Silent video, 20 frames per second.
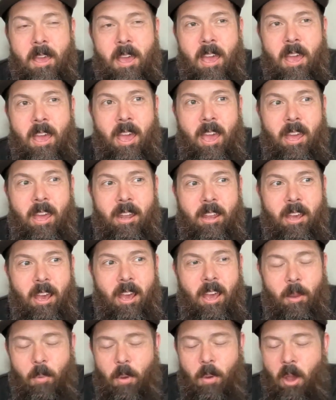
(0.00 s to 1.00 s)

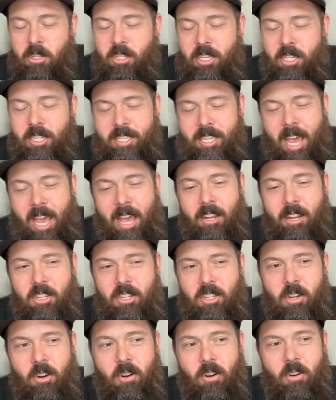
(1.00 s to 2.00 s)
and we all just sat in a
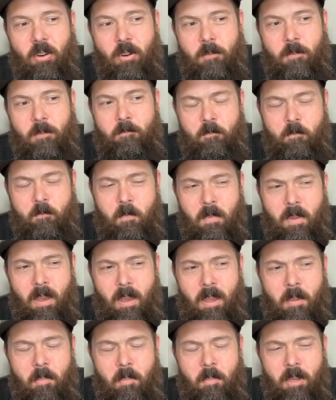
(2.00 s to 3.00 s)
circle.
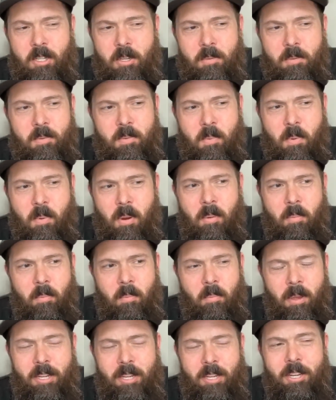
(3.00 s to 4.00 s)
And the
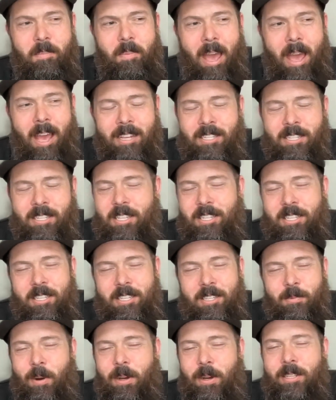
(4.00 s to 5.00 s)
bishop asked this
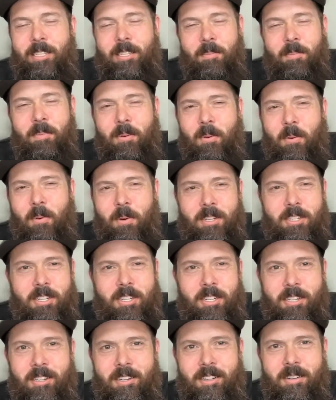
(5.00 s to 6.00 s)
one simple
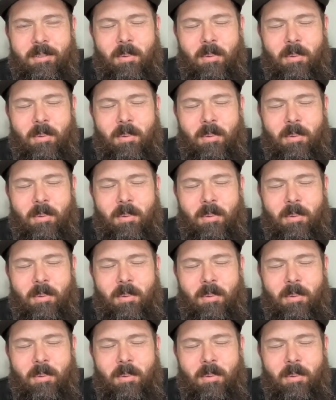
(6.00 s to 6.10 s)
question: